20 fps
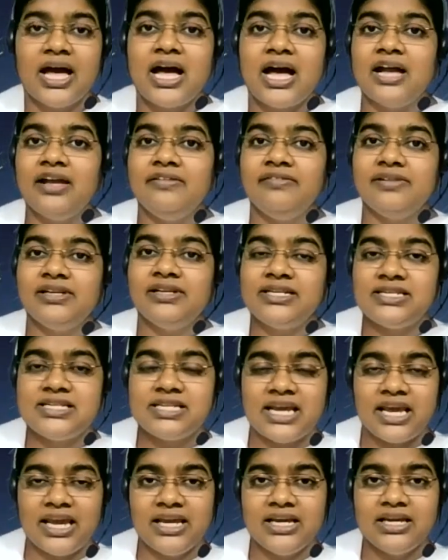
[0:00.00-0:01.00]
I will
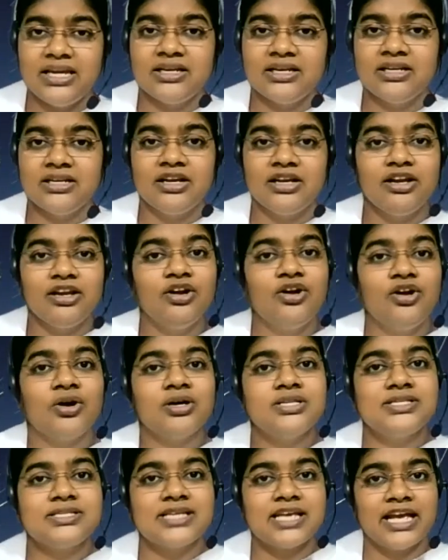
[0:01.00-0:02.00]
take
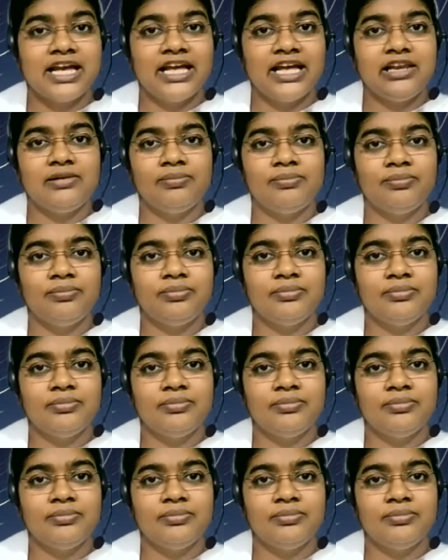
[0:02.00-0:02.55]
God's help